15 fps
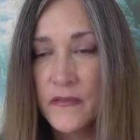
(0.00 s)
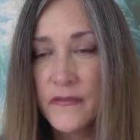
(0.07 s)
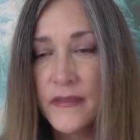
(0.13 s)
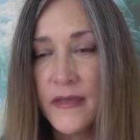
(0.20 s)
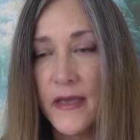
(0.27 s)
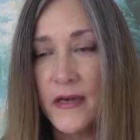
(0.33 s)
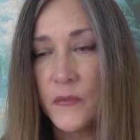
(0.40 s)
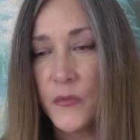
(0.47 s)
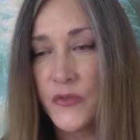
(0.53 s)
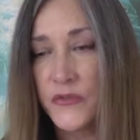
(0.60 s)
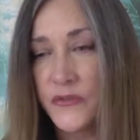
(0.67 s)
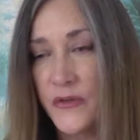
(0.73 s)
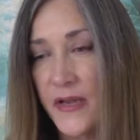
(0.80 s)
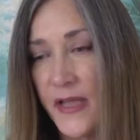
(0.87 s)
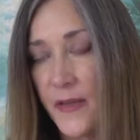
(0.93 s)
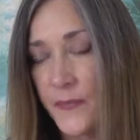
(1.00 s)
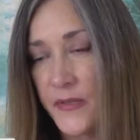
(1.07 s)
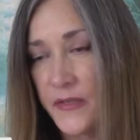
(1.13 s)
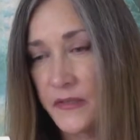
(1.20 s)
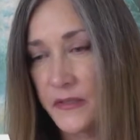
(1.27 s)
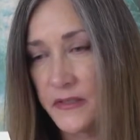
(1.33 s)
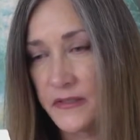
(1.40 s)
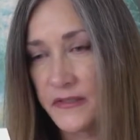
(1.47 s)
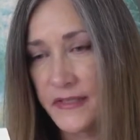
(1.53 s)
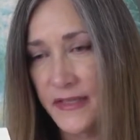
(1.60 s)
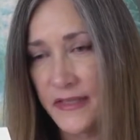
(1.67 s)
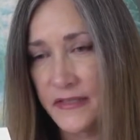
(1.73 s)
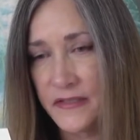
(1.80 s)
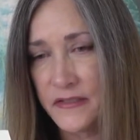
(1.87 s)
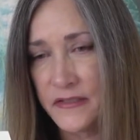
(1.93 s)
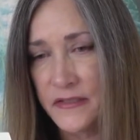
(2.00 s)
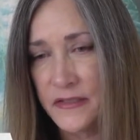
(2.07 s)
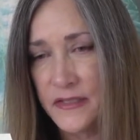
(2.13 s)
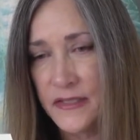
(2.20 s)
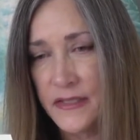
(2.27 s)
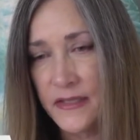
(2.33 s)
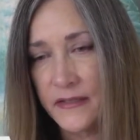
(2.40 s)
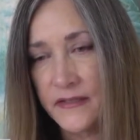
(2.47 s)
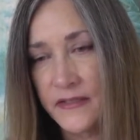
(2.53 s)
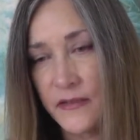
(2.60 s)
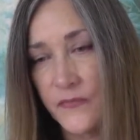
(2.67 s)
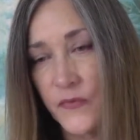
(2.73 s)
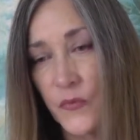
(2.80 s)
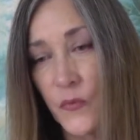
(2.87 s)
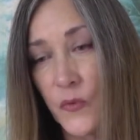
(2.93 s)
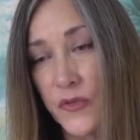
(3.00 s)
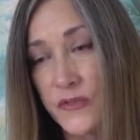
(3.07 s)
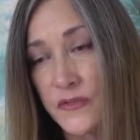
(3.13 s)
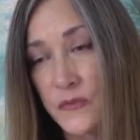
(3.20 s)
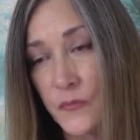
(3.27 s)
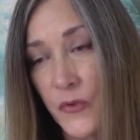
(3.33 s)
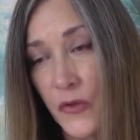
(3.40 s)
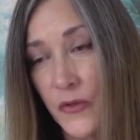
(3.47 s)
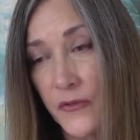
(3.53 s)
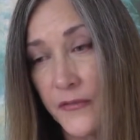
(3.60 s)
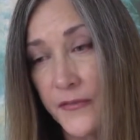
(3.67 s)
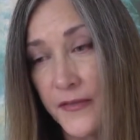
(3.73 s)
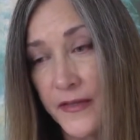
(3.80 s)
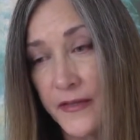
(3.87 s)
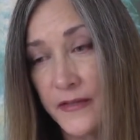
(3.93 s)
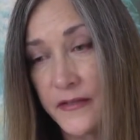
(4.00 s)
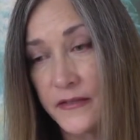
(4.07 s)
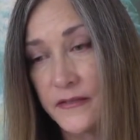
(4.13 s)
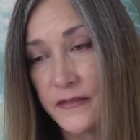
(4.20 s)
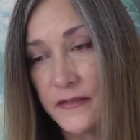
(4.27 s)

The animals are happy and content, except for one small thing.